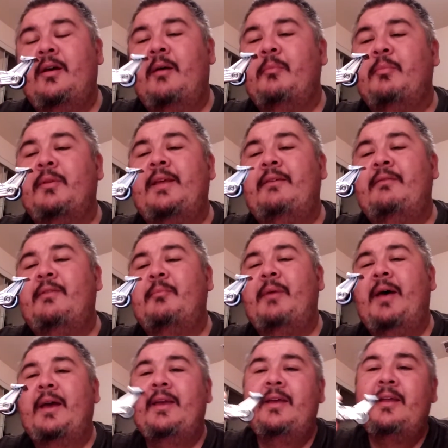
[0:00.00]
I believe the
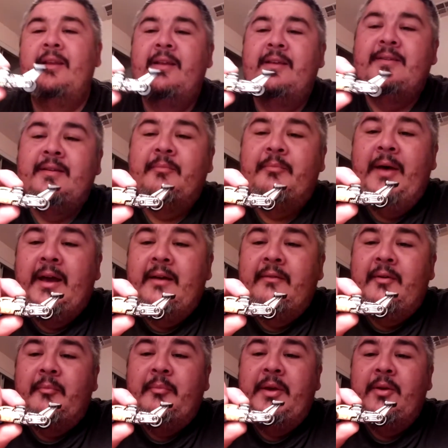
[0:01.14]
back end is the back of
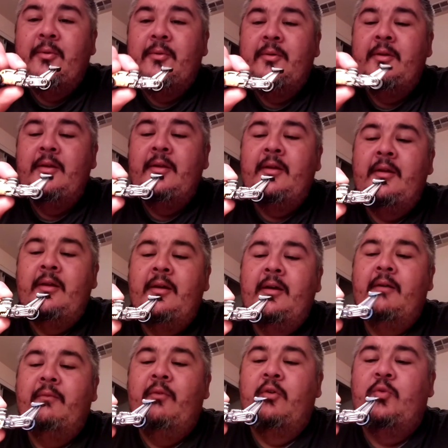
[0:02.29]
a Beetle,
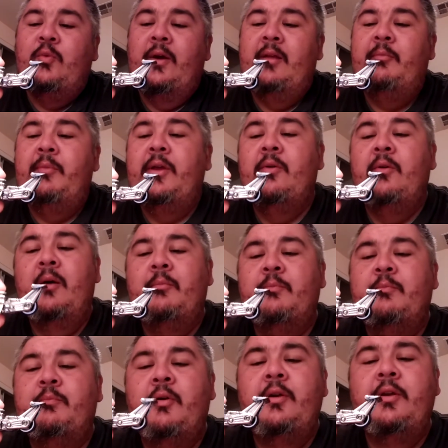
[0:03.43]
the Volkswagen Beetle.
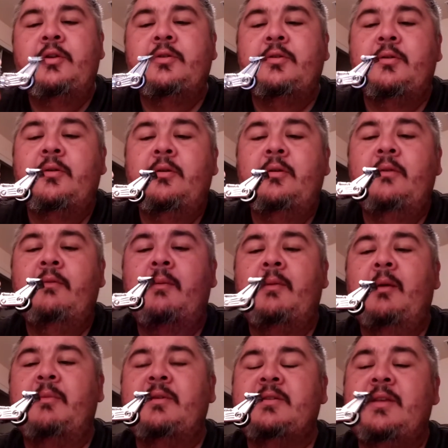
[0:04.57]
I'm pretty sure, if I'm
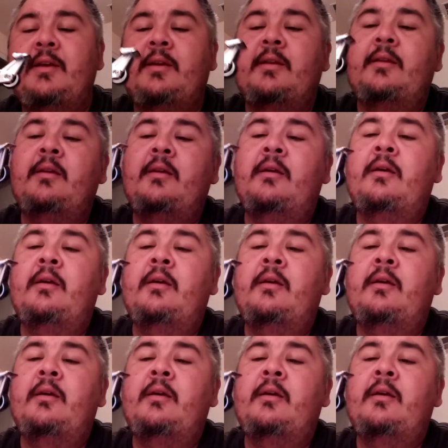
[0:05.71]
not mistaken.